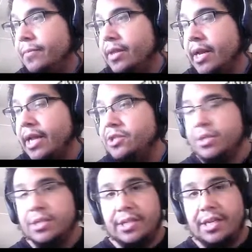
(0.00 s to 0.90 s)
And as you
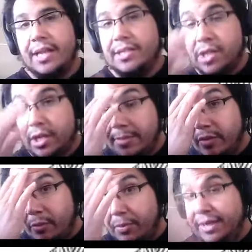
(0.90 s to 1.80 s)
can see, that's going to be the
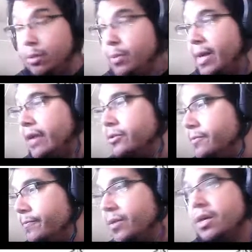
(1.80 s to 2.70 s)
repeatable pattern.
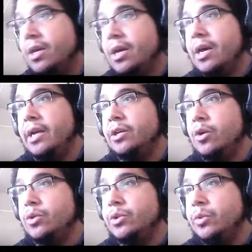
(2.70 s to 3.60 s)
And go
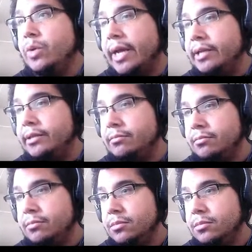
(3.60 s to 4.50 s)
to Edit,
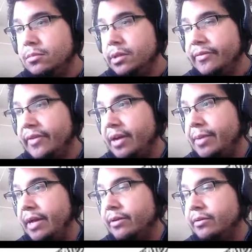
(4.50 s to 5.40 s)
Define Pattern.